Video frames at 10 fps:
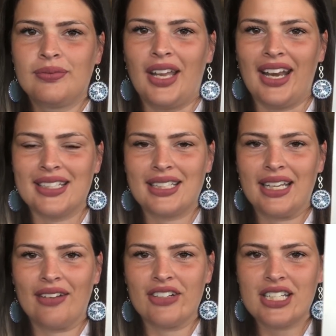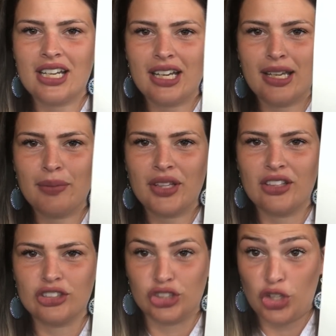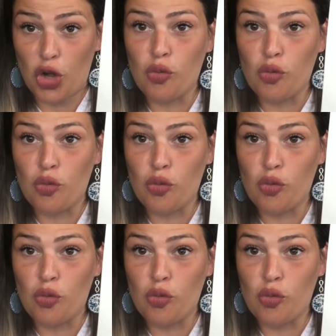And I say it every time, there's no